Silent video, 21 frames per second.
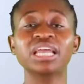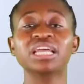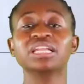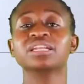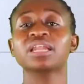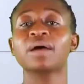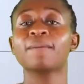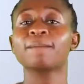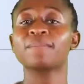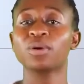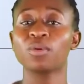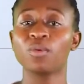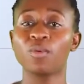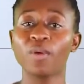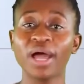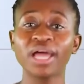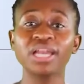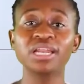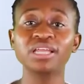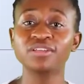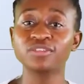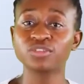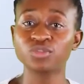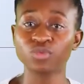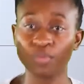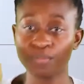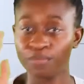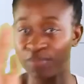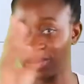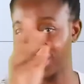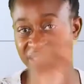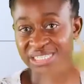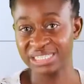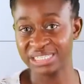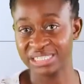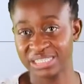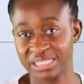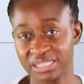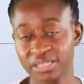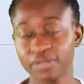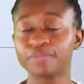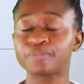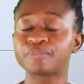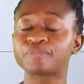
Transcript: In number one, it's obesity.